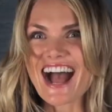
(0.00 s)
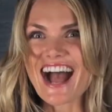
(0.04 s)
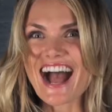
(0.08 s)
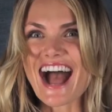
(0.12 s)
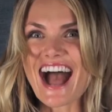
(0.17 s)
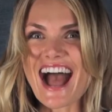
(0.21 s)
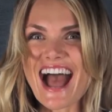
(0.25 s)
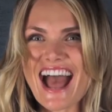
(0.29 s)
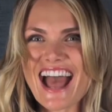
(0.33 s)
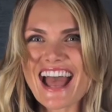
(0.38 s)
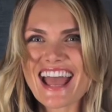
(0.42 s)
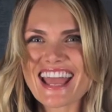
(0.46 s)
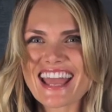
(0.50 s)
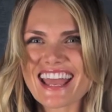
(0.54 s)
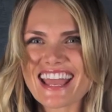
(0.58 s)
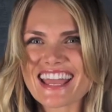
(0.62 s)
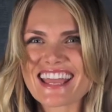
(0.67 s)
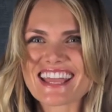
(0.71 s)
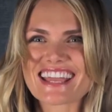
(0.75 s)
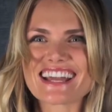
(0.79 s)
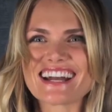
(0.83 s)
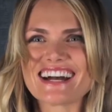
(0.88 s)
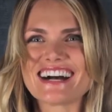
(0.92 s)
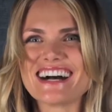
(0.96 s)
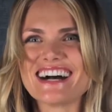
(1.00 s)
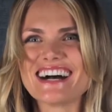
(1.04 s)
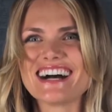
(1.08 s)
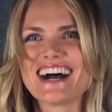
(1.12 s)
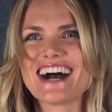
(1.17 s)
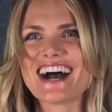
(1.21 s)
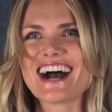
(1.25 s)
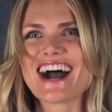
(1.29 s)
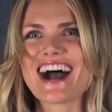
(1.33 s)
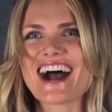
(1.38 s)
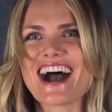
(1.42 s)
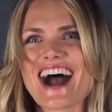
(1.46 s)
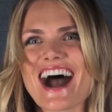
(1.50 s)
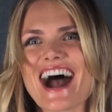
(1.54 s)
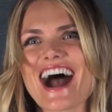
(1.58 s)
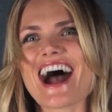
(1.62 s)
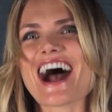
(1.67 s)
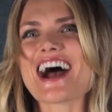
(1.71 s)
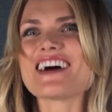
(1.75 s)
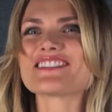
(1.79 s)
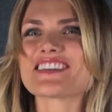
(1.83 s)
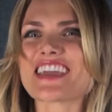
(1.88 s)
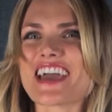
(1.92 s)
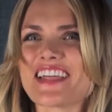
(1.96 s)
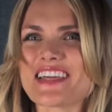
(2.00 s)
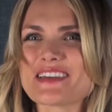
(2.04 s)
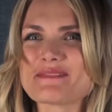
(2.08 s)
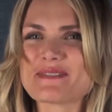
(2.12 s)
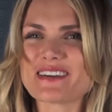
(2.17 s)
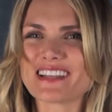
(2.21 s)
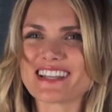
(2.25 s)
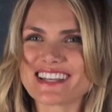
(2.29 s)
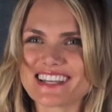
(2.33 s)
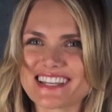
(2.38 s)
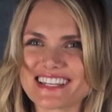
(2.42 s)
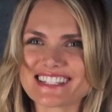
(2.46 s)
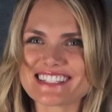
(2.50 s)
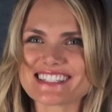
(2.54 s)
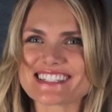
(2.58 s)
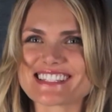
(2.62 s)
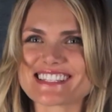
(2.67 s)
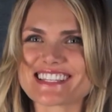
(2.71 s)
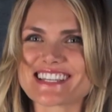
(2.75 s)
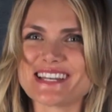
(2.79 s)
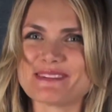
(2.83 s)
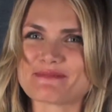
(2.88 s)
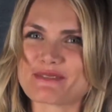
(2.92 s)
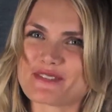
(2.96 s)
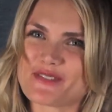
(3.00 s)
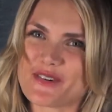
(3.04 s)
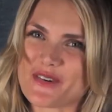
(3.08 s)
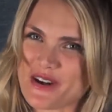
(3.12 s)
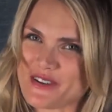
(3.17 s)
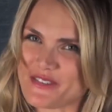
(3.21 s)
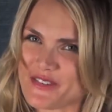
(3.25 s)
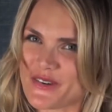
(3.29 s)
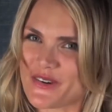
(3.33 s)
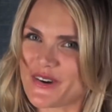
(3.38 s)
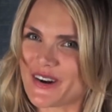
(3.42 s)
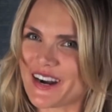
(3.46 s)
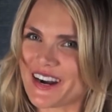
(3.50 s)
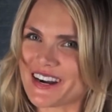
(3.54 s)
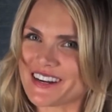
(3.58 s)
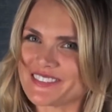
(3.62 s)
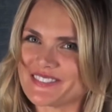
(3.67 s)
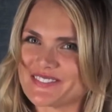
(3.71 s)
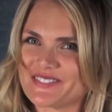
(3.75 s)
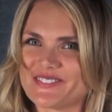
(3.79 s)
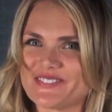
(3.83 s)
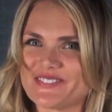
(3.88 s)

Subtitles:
Hi! I'm Kelly Billings, number 44.